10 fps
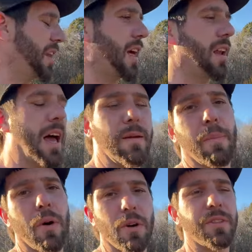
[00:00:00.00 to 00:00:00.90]
A light
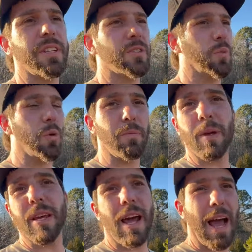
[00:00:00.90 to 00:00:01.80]
bar on this would
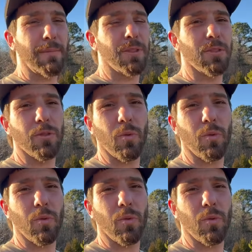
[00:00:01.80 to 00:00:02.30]
be an absolute